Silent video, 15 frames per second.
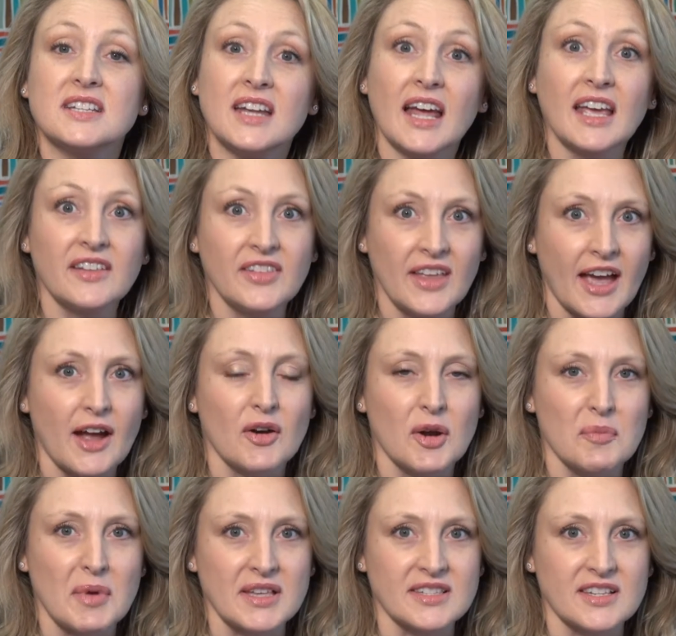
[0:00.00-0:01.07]
Today in the Our
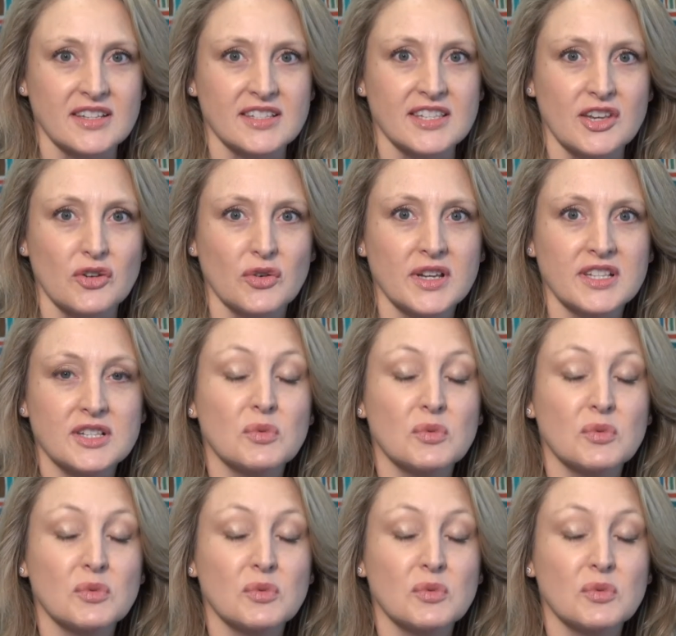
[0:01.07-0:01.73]
Ambassador series,